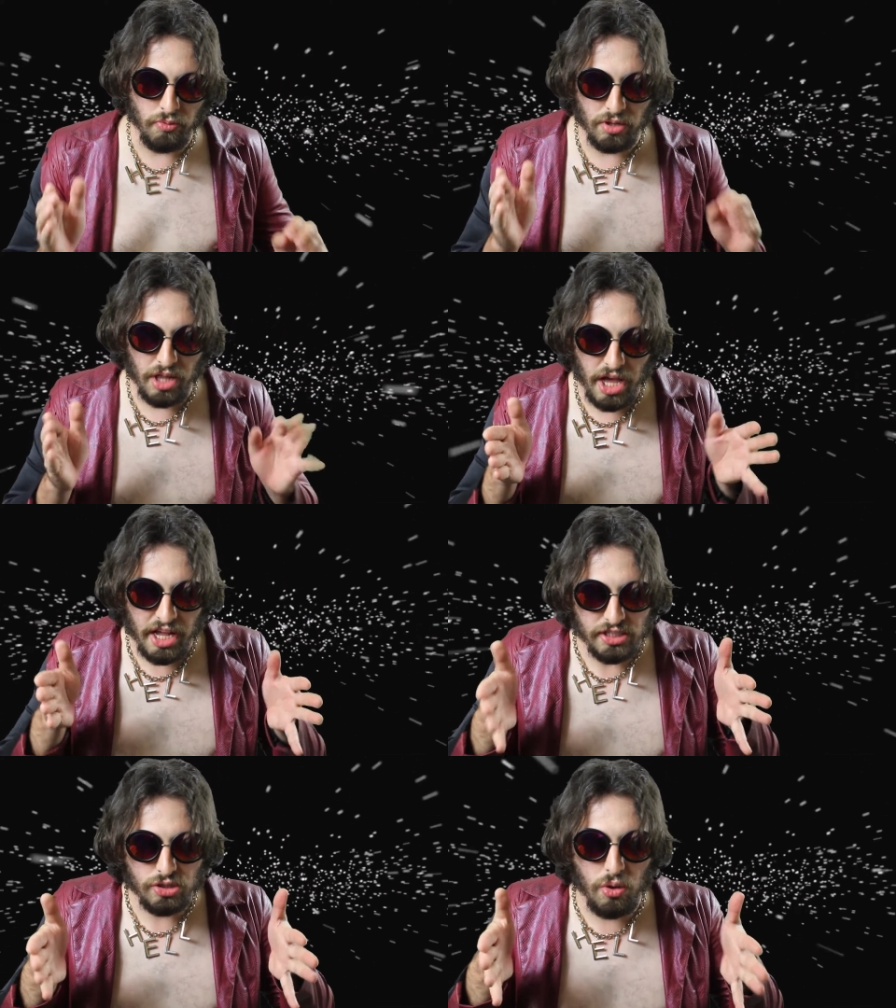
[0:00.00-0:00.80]

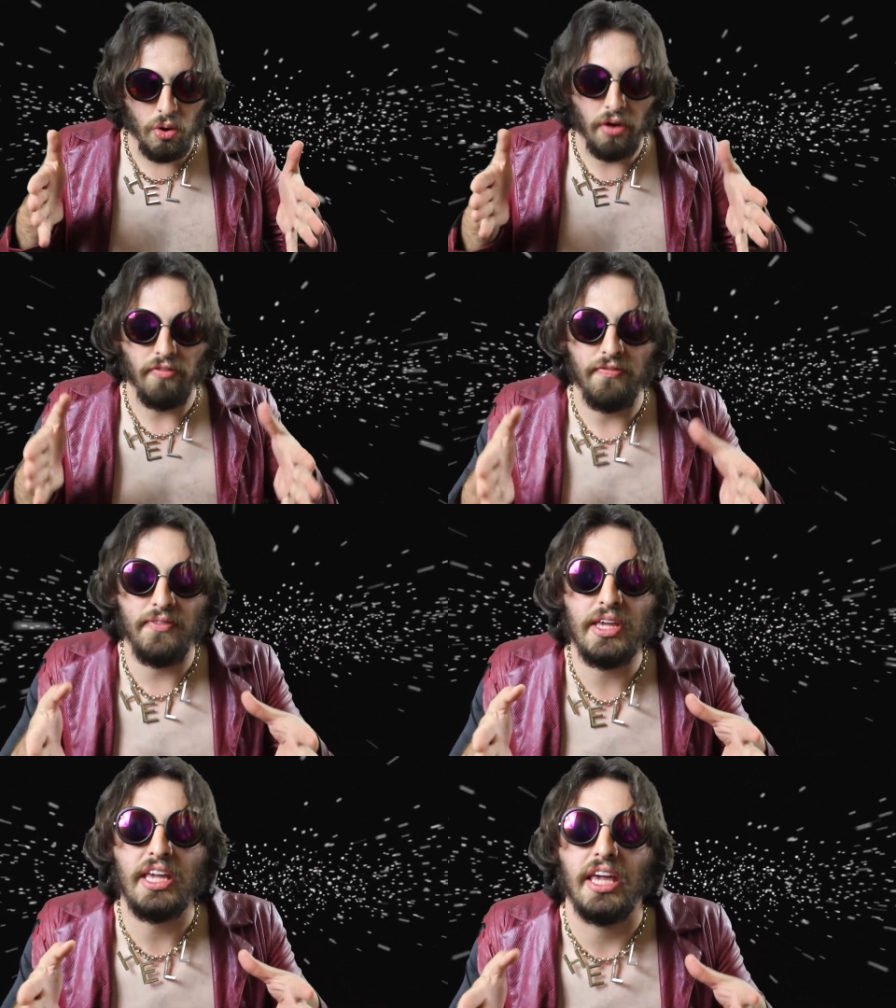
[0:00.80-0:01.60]
relies on
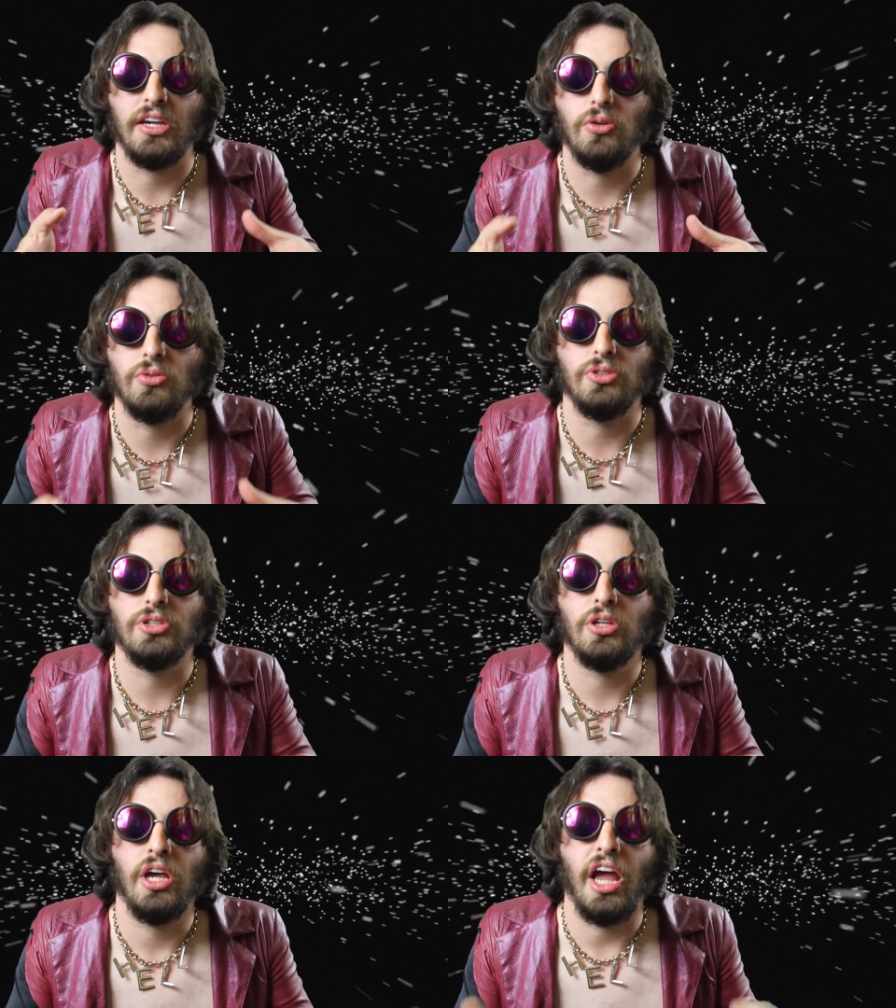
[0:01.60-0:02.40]

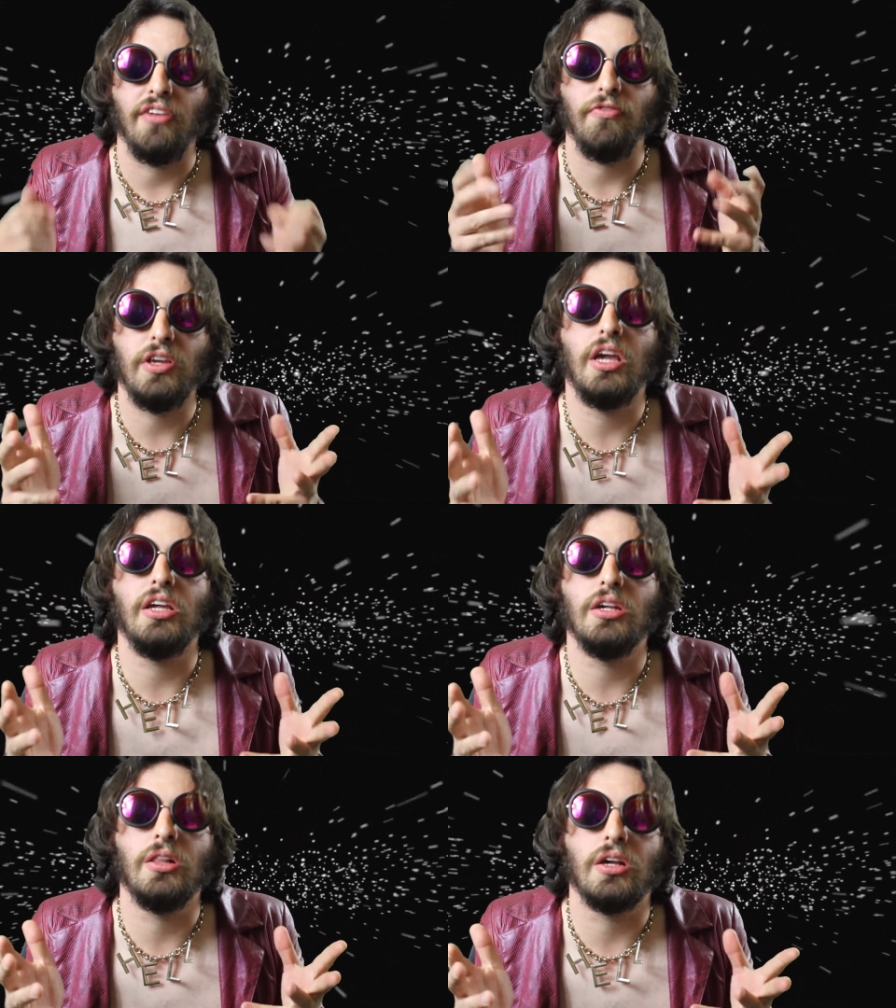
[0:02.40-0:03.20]
vehicles and
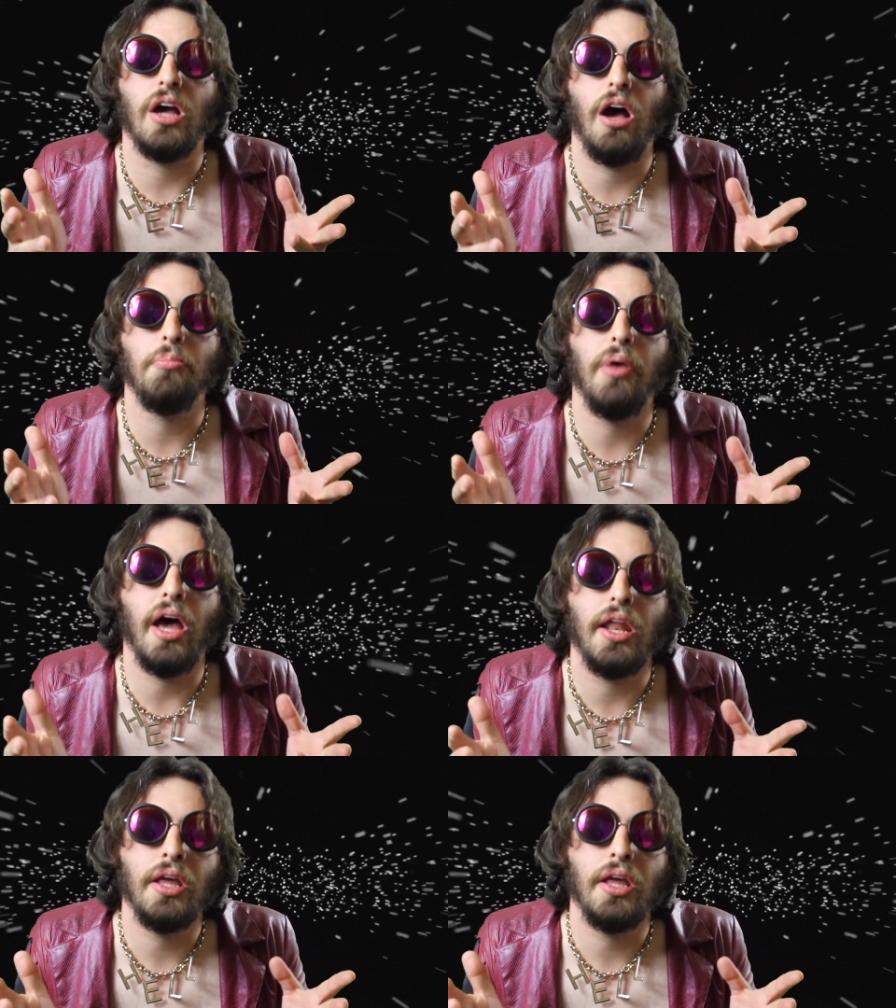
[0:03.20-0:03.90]
vehicular combat.